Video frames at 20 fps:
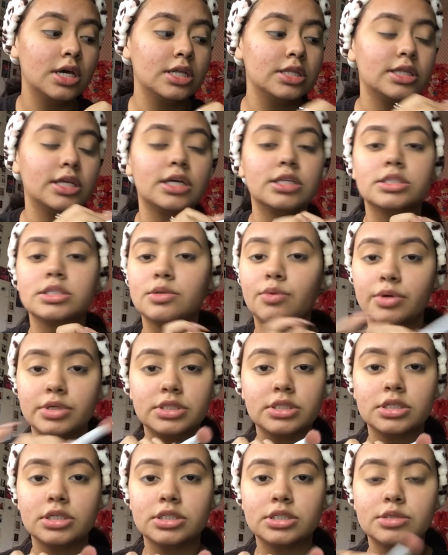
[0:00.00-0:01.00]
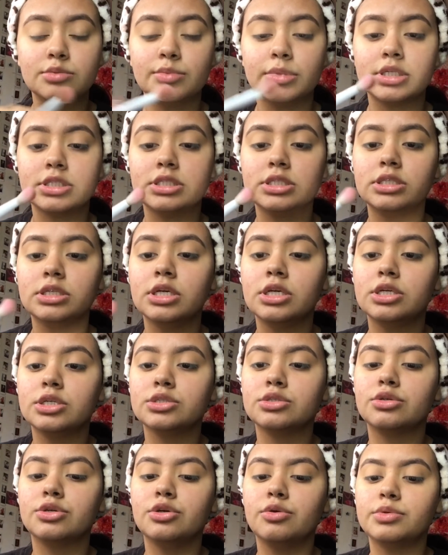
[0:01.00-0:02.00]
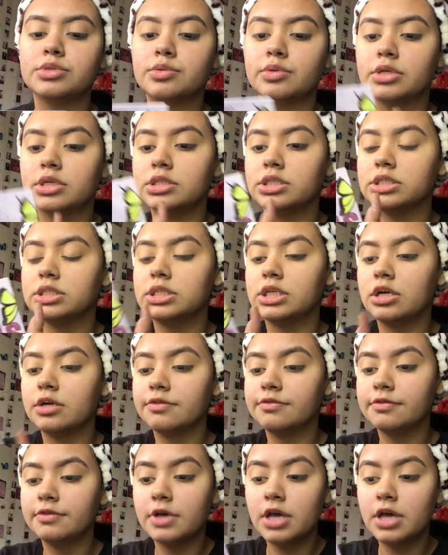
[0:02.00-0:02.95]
That's going to look too messy, so you always want to dust it off.